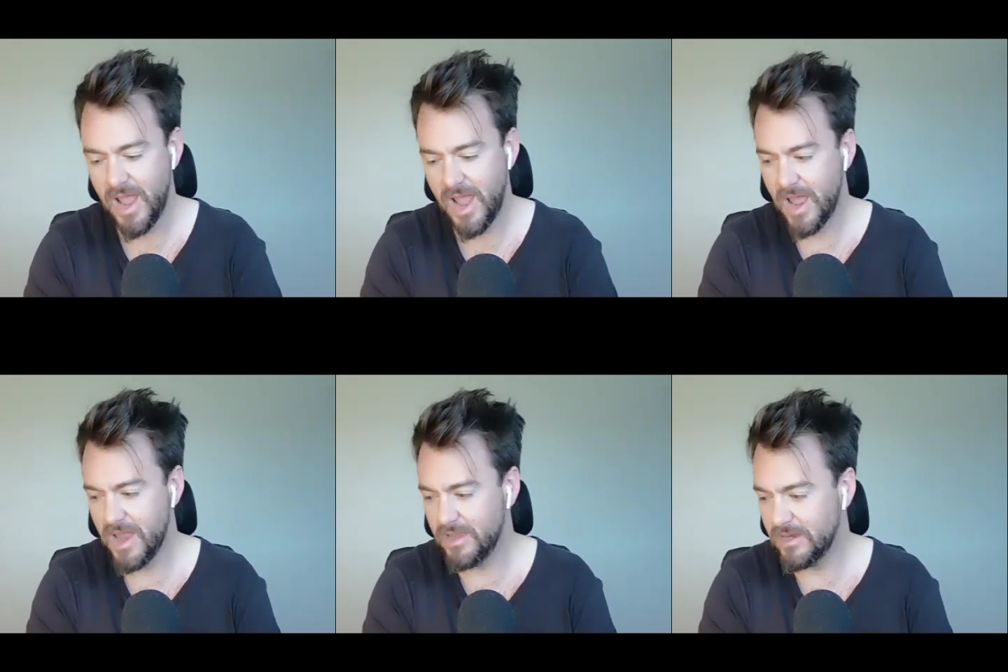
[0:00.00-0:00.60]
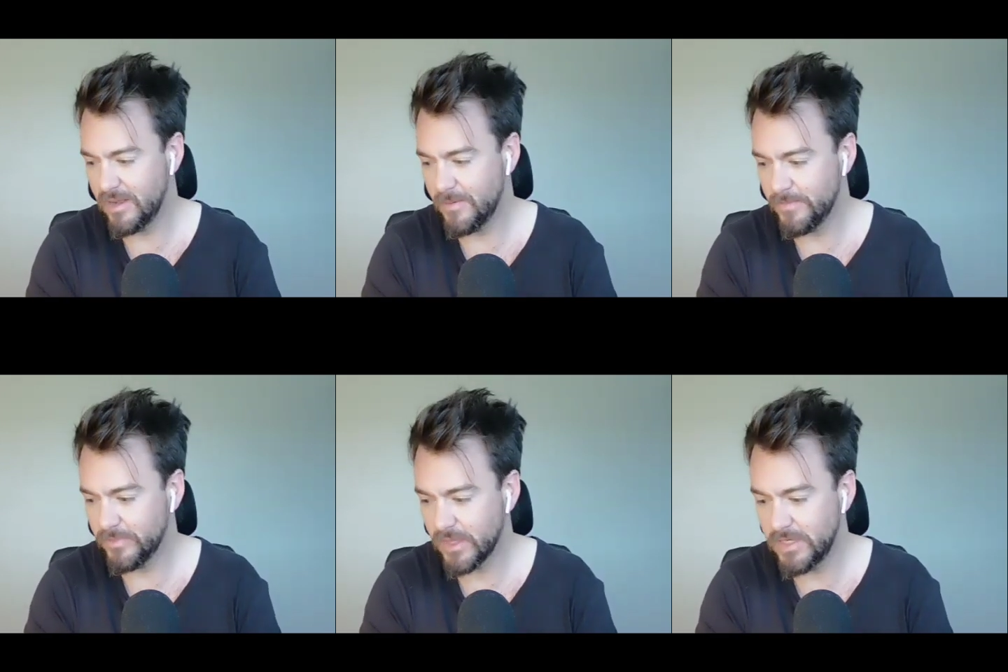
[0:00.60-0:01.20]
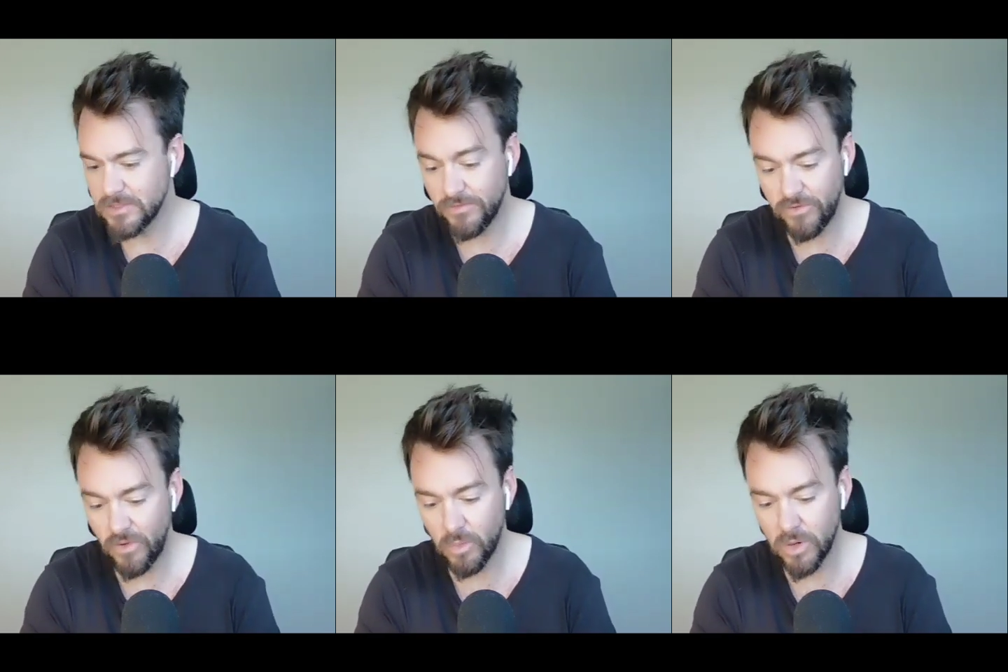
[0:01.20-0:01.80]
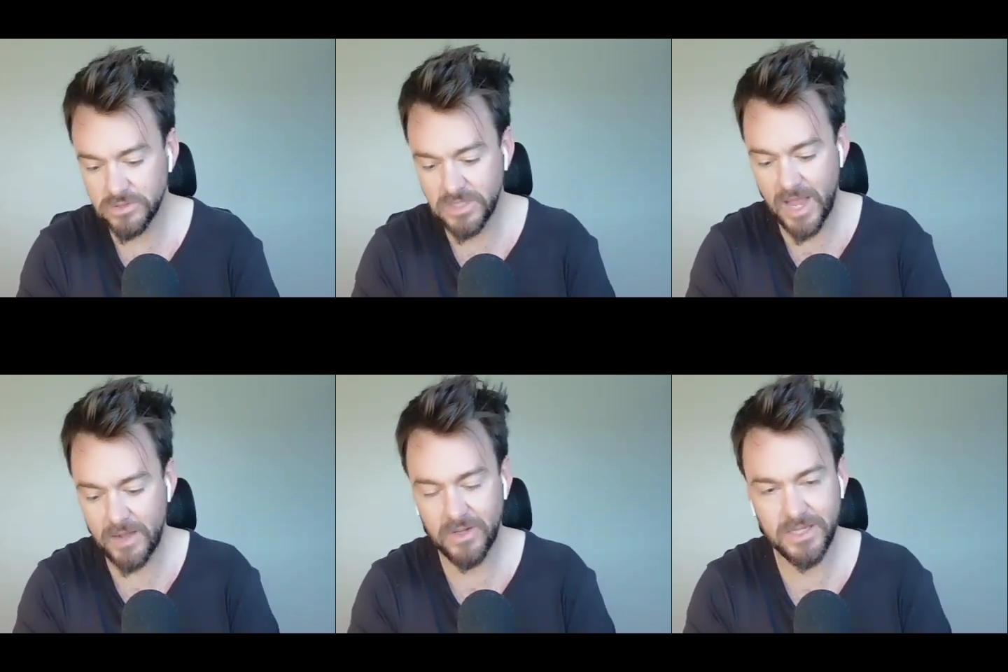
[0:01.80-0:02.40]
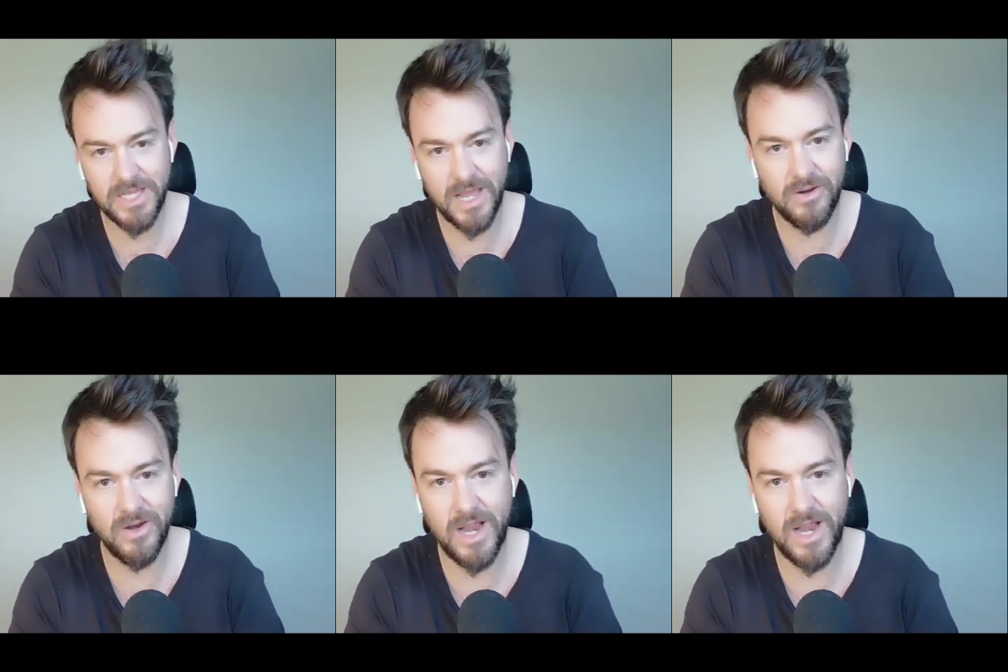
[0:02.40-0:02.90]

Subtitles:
And he's a full world title contender,